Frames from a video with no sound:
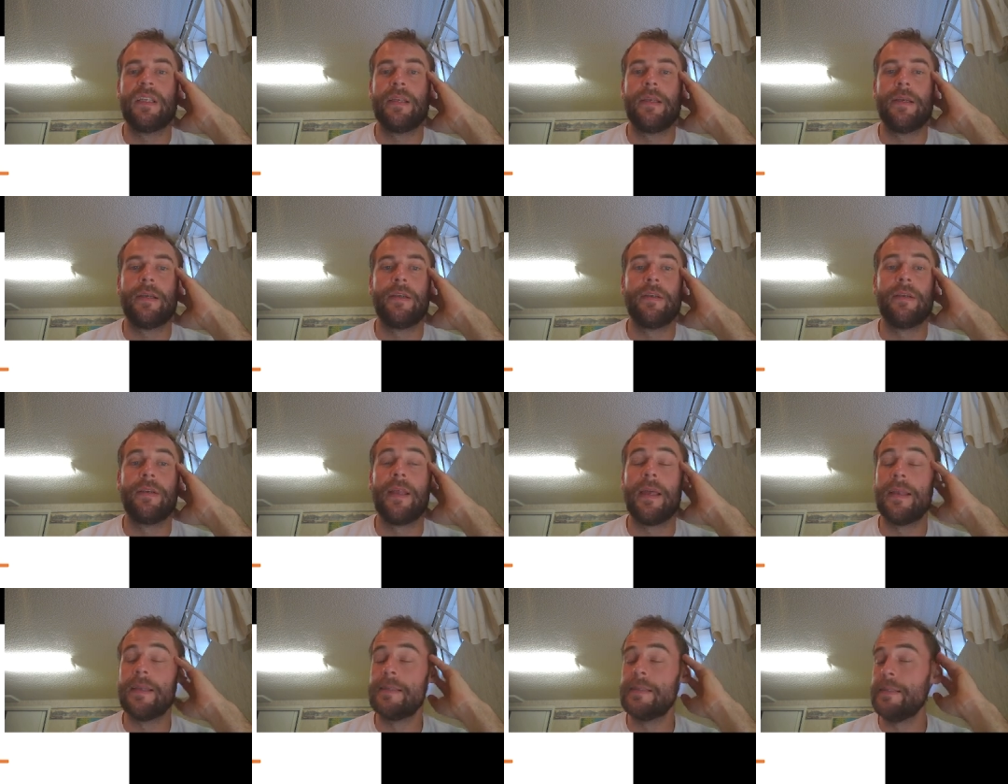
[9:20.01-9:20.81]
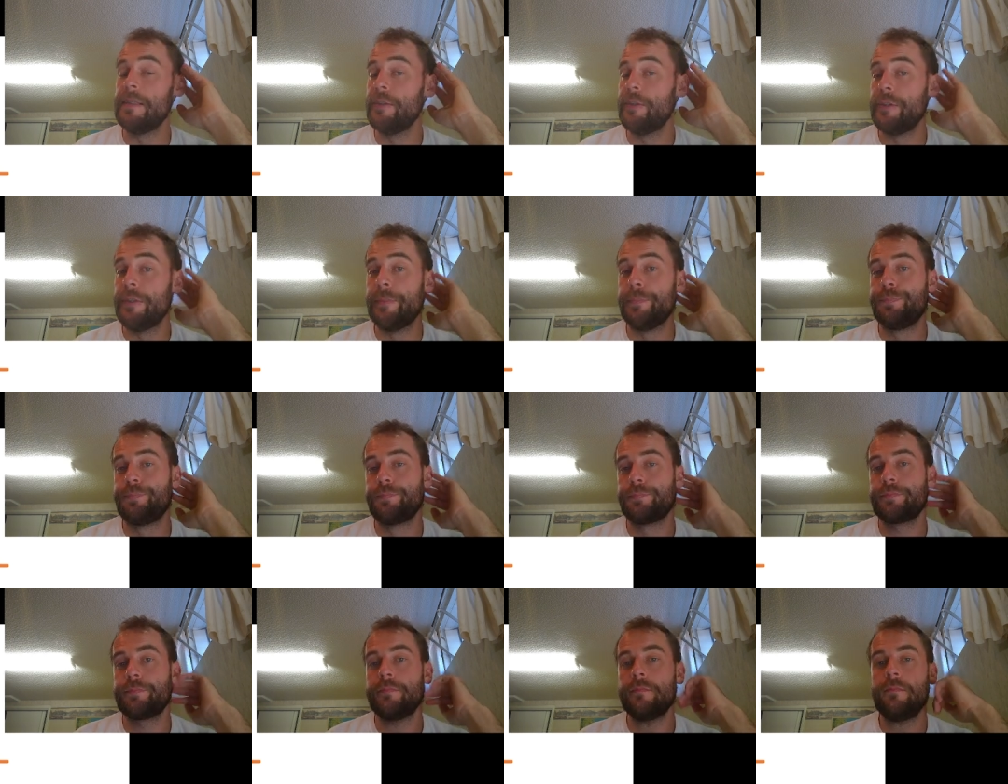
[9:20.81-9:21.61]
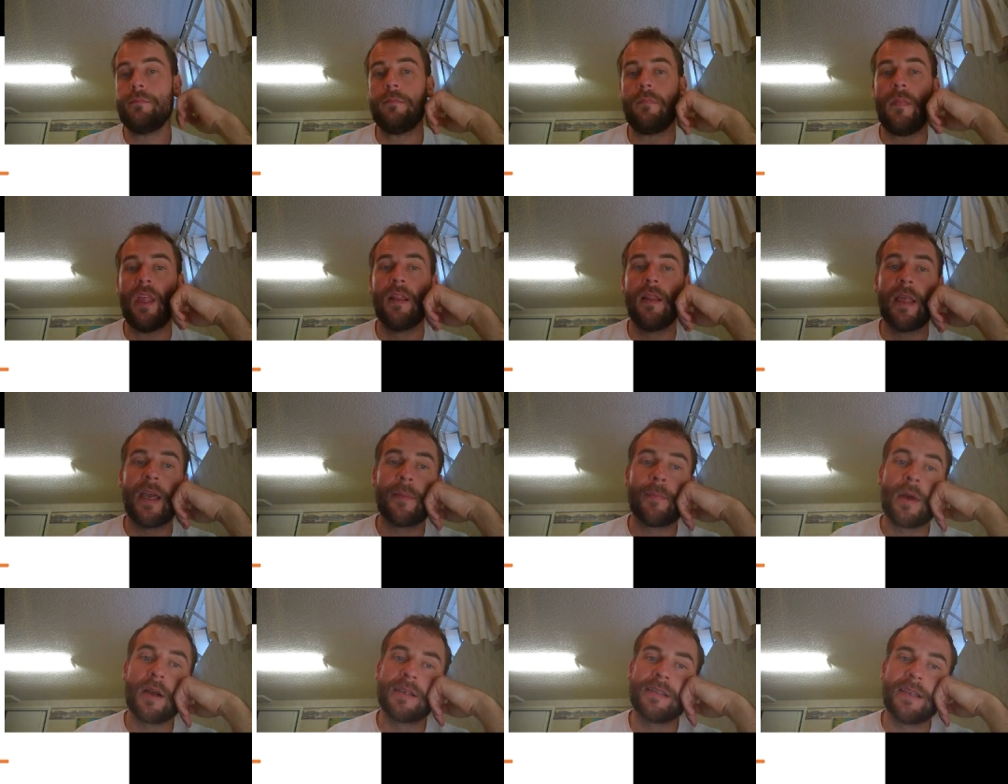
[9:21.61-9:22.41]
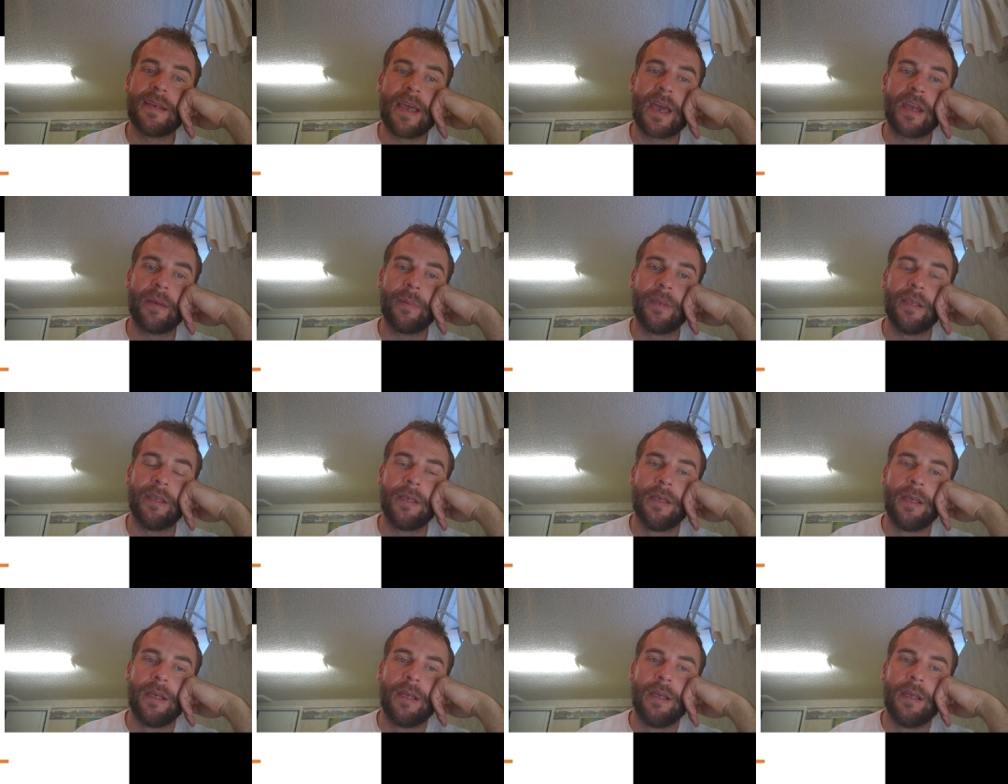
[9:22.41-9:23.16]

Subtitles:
get good anesthesia. Landmarks anatomy.